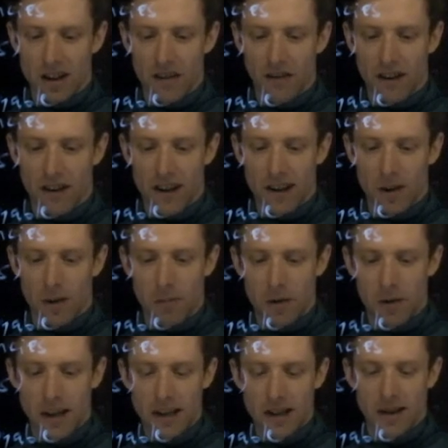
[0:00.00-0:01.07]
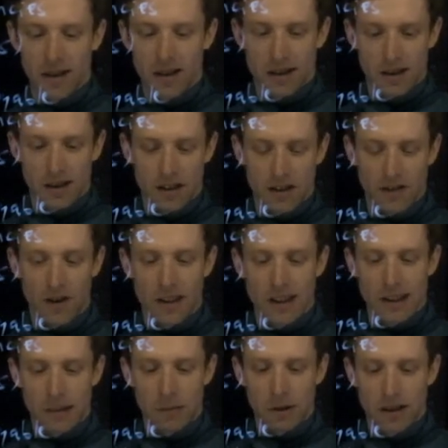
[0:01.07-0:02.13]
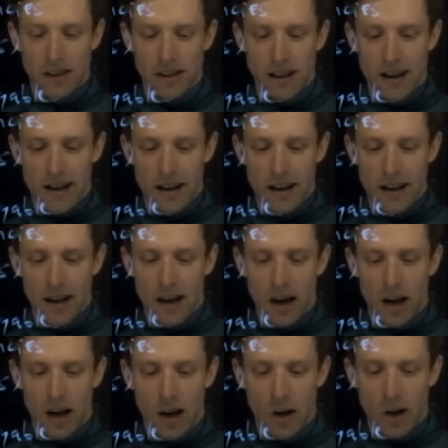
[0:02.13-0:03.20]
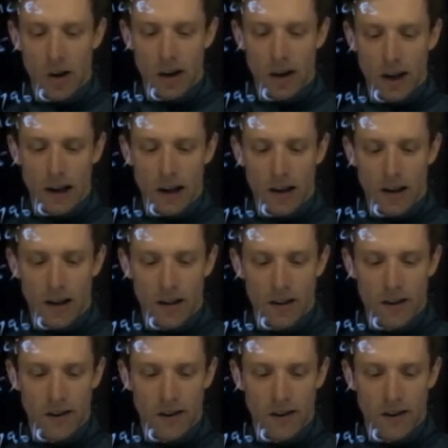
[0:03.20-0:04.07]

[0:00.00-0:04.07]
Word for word: They define operations. So you could, for example, say log in.